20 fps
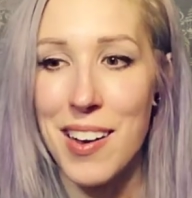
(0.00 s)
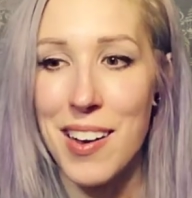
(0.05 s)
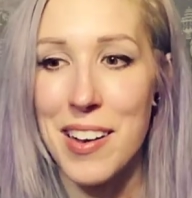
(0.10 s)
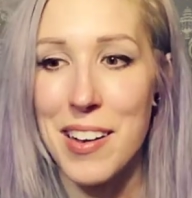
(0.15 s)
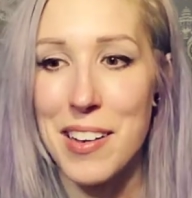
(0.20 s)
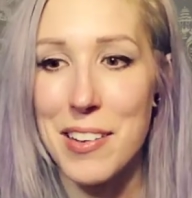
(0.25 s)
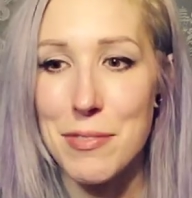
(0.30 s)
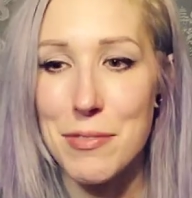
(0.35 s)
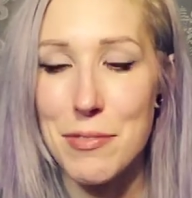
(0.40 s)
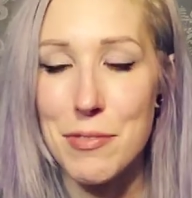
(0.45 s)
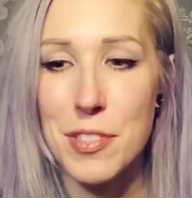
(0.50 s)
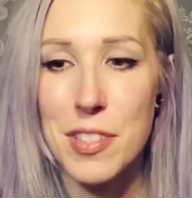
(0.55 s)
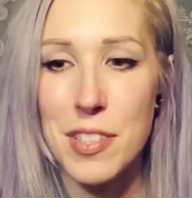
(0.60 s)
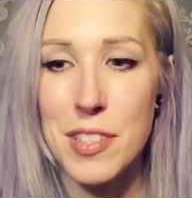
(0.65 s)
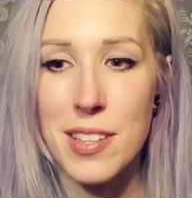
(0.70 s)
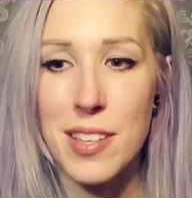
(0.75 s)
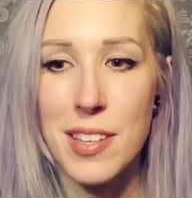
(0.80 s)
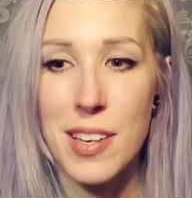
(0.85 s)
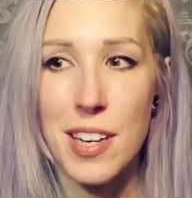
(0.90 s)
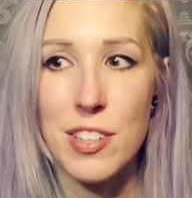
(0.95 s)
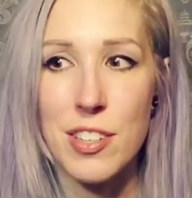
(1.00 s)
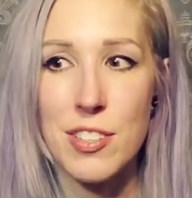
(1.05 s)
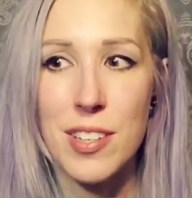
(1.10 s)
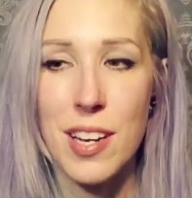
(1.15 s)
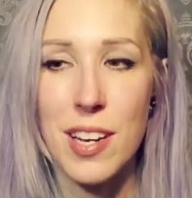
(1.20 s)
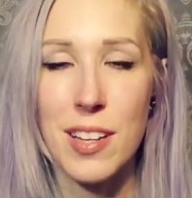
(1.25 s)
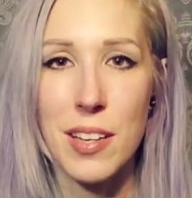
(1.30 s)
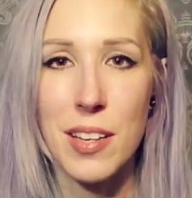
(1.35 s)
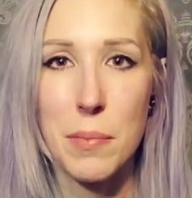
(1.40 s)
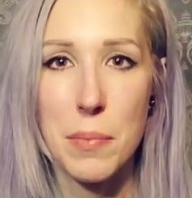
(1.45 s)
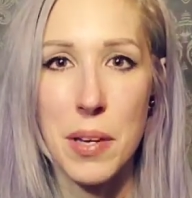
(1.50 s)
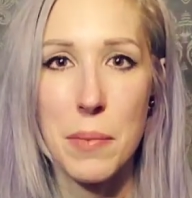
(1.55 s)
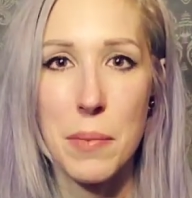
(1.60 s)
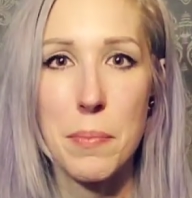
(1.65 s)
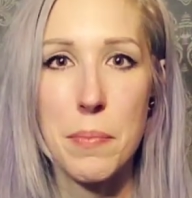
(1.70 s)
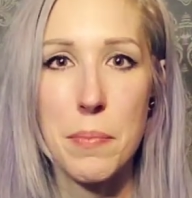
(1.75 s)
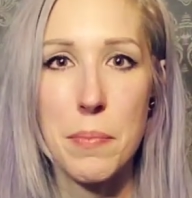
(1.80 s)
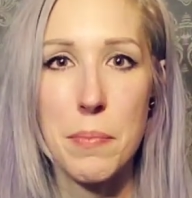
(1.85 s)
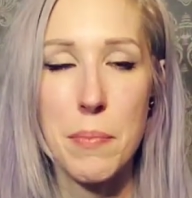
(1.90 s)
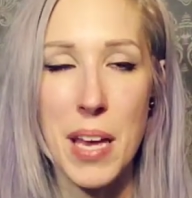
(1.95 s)
I really think I just kind of like
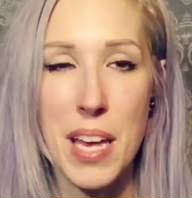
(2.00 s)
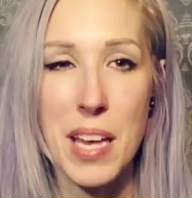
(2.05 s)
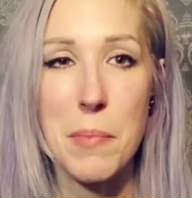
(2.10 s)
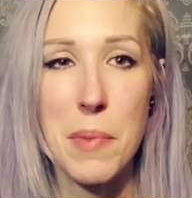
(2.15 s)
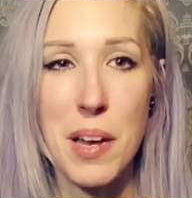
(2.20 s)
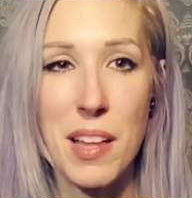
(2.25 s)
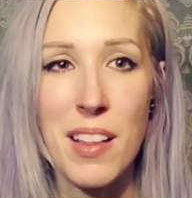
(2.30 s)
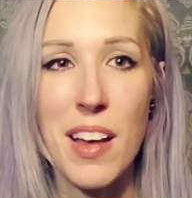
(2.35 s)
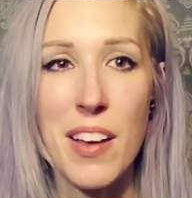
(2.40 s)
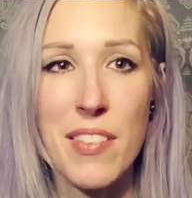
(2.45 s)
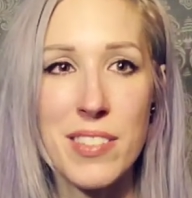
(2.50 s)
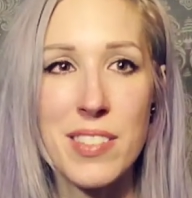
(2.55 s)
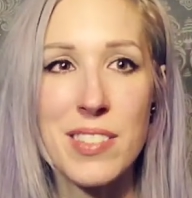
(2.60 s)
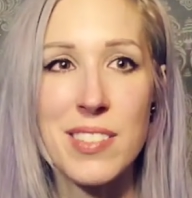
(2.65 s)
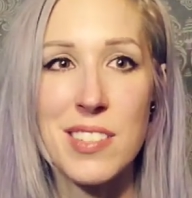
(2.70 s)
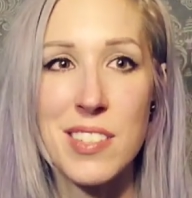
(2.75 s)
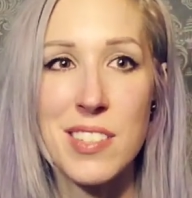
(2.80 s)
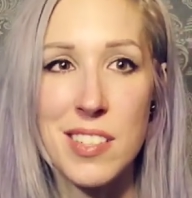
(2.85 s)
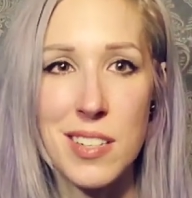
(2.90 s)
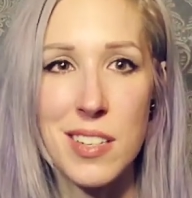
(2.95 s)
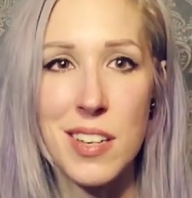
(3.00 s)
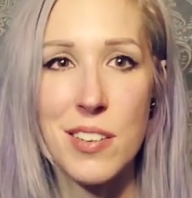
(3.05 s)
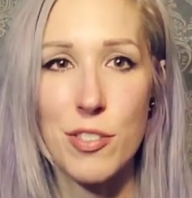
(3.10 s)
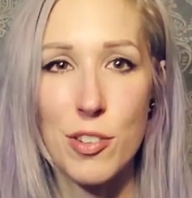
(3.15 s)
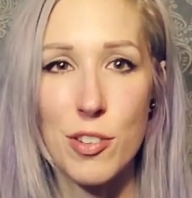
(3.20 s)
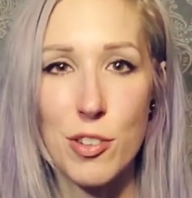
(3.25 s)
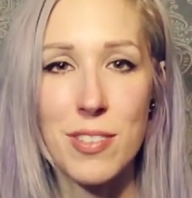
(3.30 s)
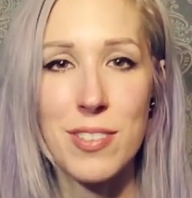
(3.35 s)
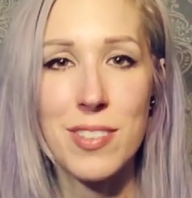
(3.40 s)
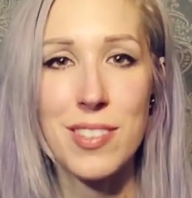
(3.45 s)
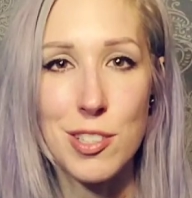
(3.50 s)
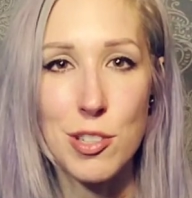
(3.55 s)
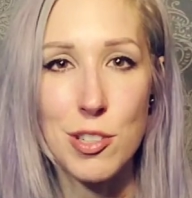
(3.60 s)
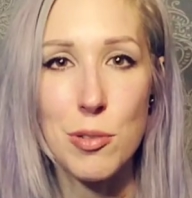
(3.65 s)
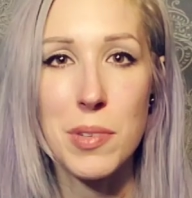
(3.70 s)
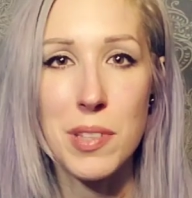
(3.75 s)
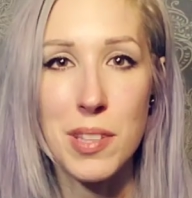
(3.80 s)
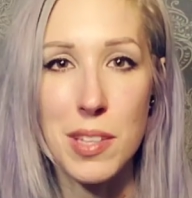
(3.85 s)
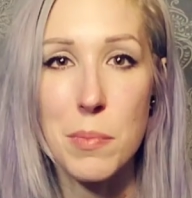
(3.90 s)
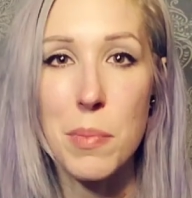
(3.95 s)
making my life as difficult
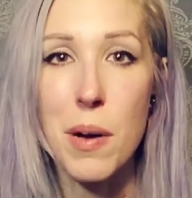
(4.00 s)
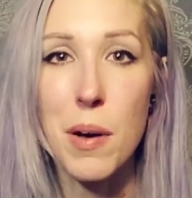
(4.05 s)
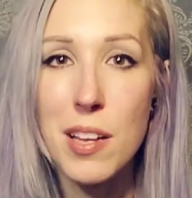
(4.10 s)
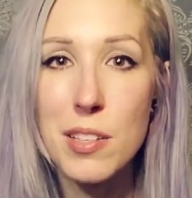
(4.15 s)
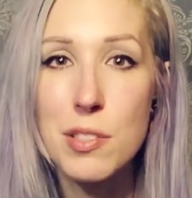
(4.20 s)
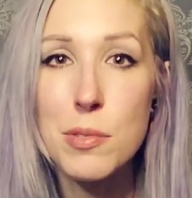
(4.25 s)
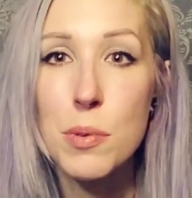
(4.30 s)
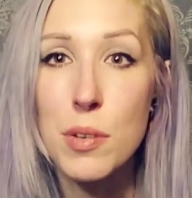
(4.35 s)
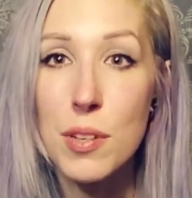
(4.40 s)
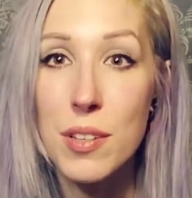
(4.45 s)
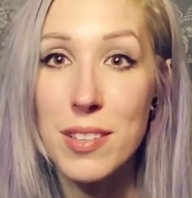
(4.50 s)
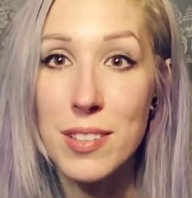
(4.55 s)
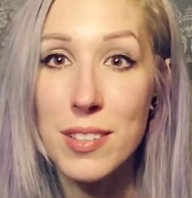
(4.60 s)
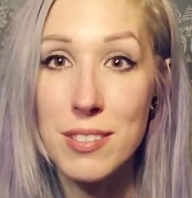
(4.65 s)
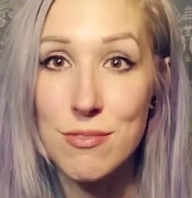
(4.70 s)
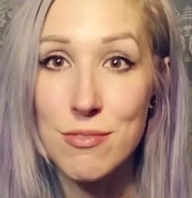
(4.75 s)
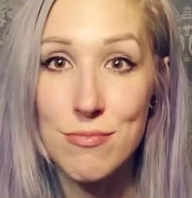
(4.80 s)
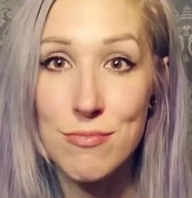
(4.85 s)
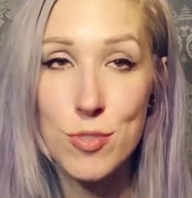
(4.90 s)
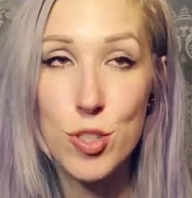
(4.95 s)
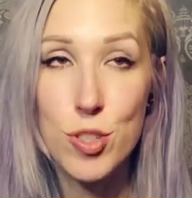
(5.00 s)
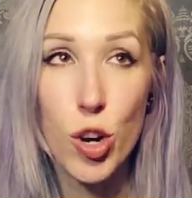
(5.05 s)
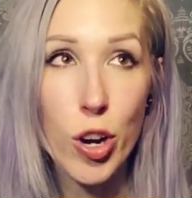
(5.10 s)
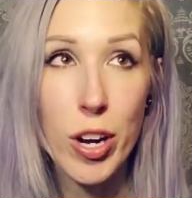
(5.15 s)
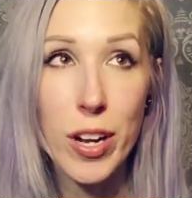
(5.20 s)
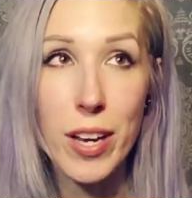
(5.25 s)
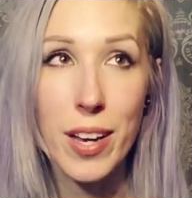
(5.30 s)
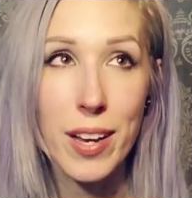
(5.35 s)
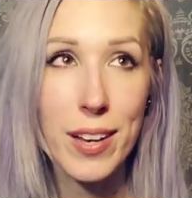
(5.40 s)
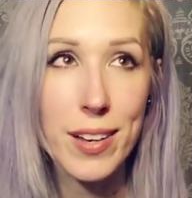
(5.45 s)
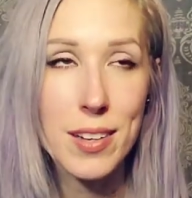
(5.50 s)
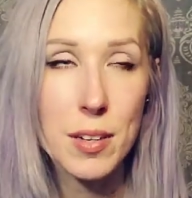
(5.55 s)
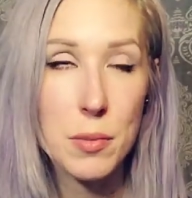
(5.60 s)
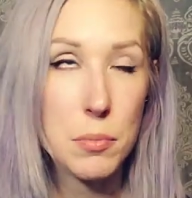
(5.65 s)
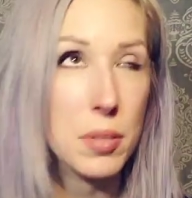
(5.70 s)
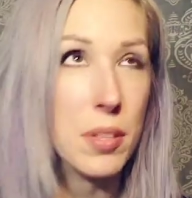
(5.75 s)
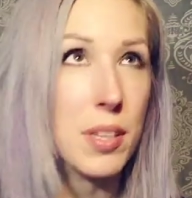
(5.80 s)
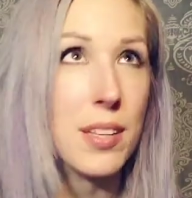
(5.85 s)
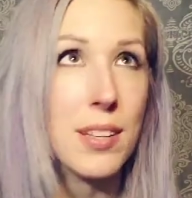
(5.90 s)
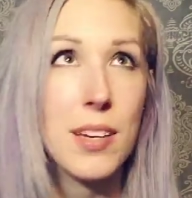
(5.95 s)
as humanly possible and turning it
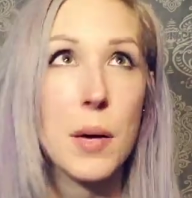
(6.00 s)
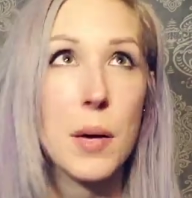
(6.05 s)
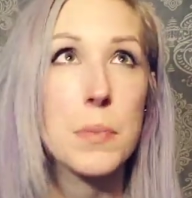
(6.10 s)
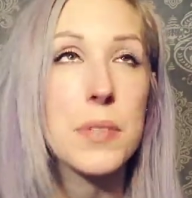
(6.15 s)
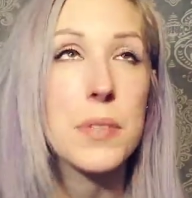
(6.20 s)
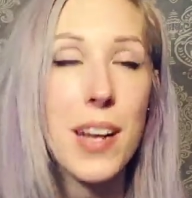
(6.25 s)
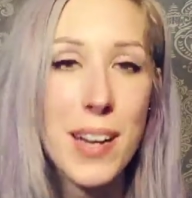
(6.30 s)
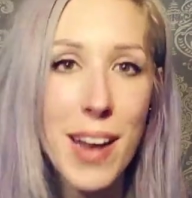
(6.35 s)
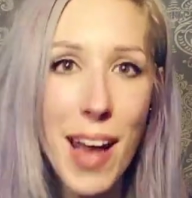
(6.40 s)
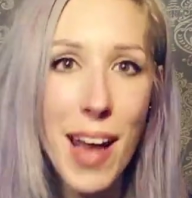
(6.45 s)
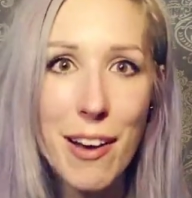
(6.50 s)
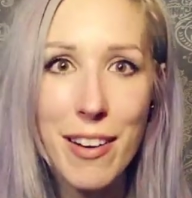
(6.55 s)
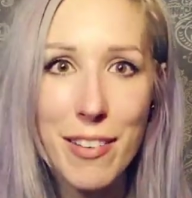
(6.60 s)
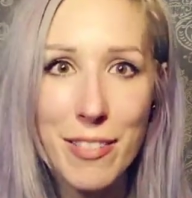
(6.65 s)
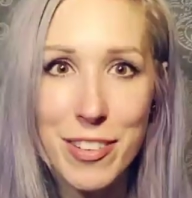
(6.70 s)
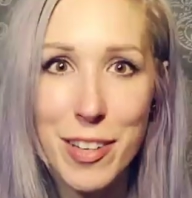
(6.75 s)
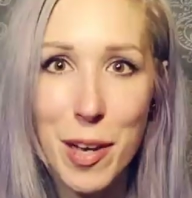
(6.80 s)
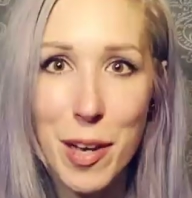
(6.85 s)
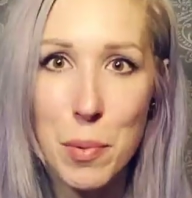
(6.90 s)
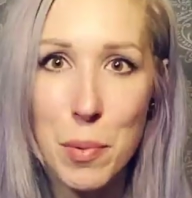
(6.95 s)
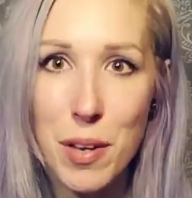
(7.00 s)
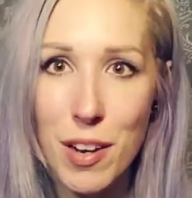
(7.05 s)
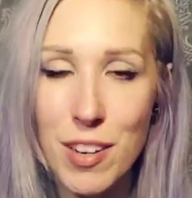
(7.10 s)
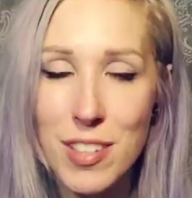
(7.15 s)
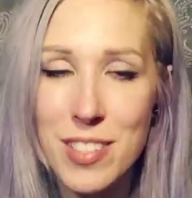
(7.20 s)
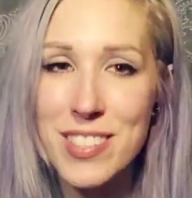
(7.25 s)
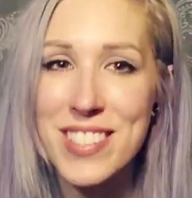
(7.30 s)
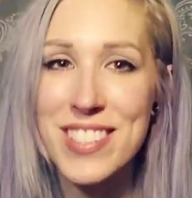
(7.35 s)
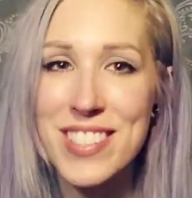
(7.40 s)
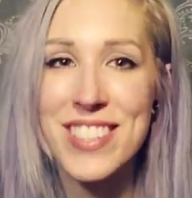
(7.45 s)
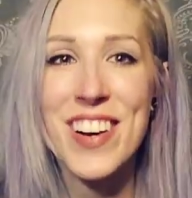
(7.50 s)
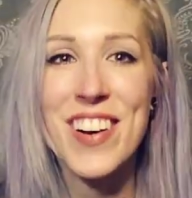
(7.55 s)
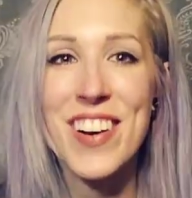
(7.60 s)
completely upside down every couple of years.